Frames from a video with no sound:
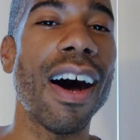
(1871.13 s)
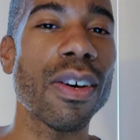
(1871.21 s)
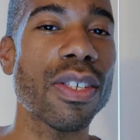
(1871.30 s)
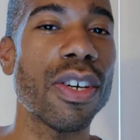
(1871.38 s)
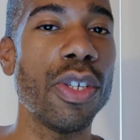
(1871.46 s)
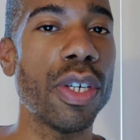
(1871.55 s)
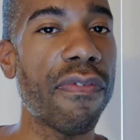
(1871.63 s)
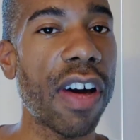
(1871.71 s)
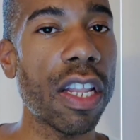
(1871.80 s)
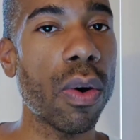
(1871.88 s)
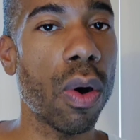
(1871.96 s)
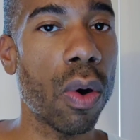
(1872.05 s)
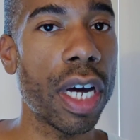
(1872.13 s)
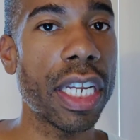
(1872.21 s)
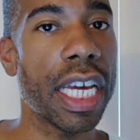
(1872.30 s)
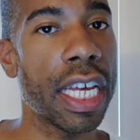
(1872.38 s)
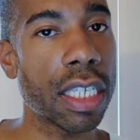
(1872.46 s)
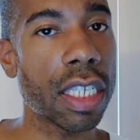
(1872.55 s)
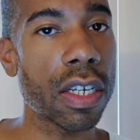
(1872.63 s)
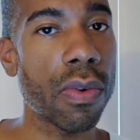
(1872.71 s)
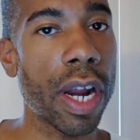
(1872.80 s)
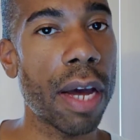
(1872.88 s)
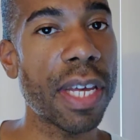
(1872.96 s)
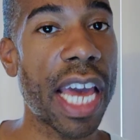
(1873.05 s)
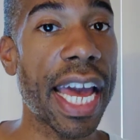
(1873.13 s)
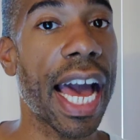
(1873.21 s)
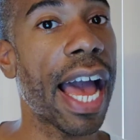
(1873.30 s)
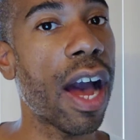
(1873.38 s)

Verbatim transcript: Also, you can follow on Instagram,